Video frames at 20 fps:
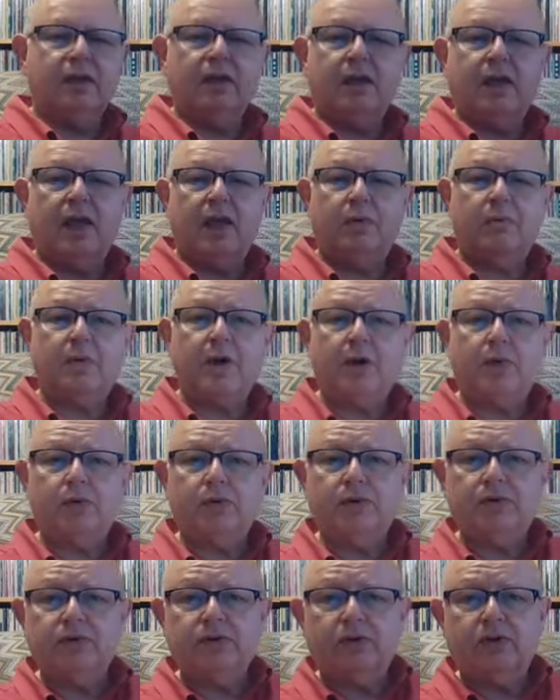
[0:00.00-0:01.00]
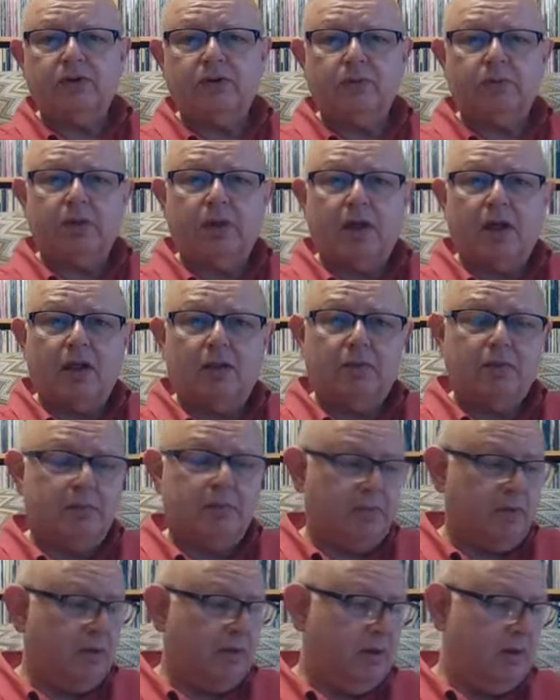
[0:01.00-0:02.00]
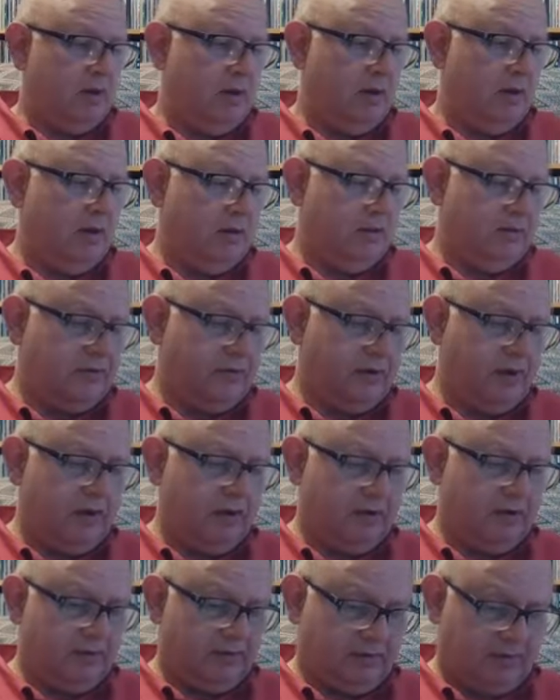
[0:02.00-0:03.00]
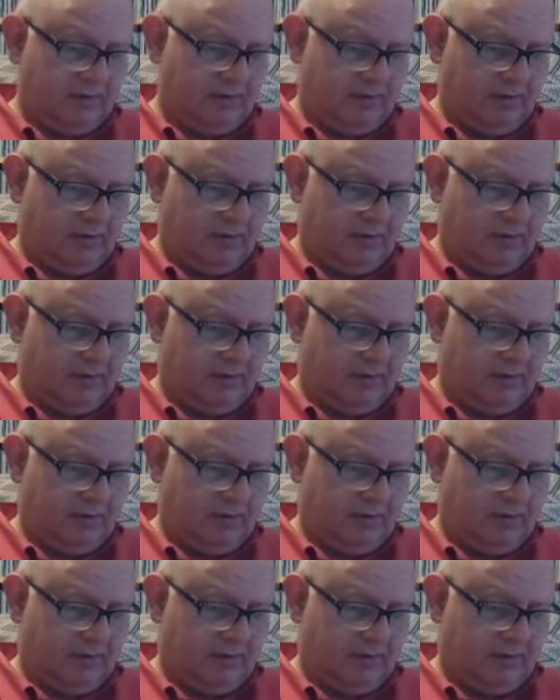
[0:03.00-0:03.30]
came out as a double album in the States.